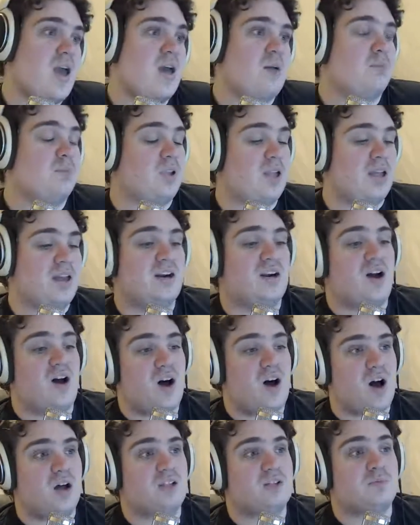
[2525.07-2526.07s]
and Planet
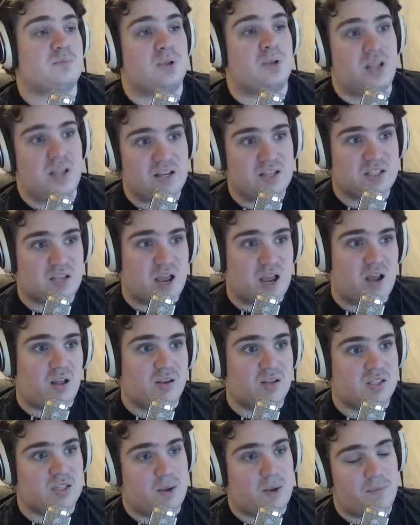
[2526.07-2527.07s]
Odd's play style
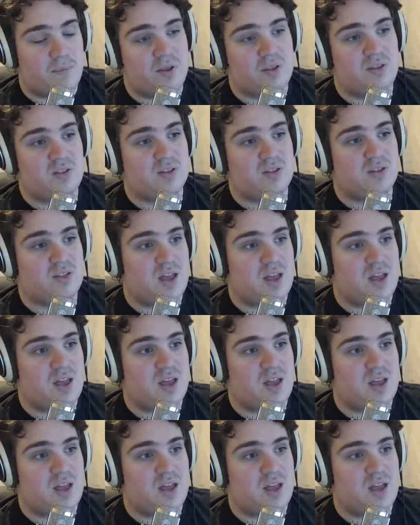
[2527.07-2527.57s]
is something